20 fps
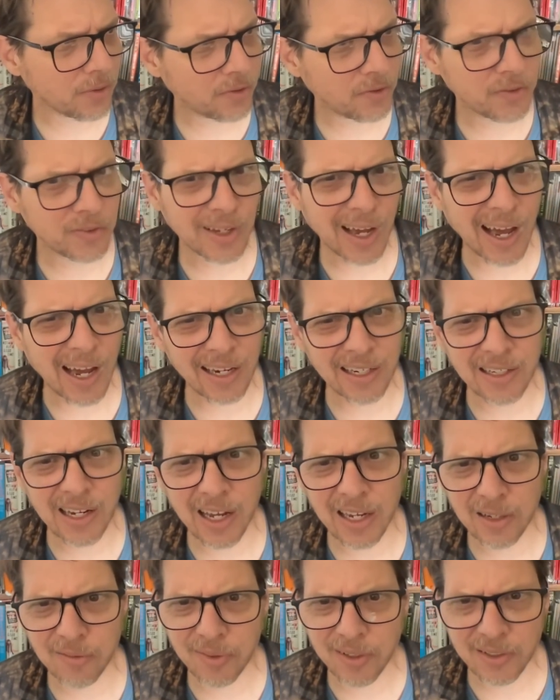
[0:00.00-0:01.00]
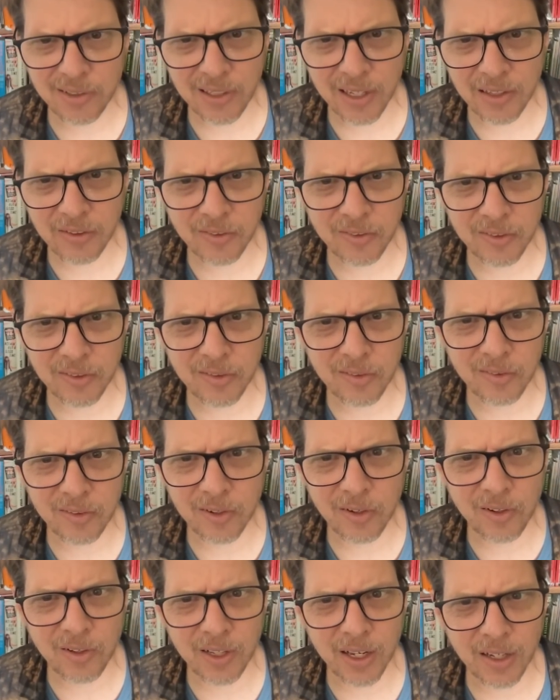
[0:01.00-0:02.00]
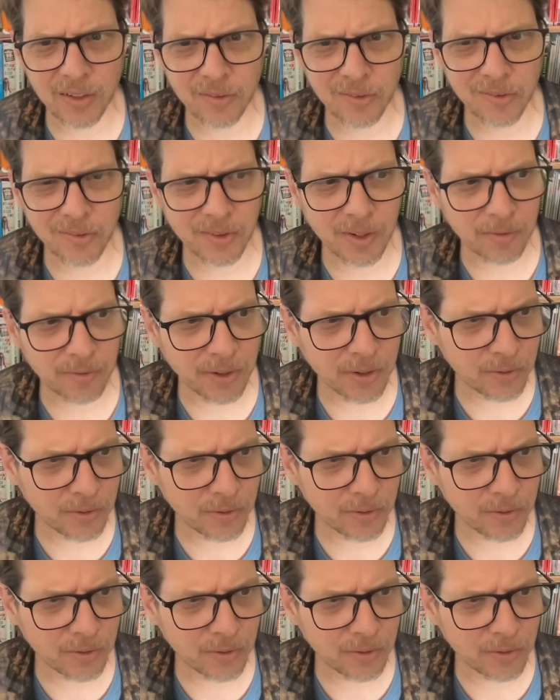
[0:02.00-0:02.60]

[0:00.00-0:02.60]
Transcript: Skydiving lessons and all kinds of stuff.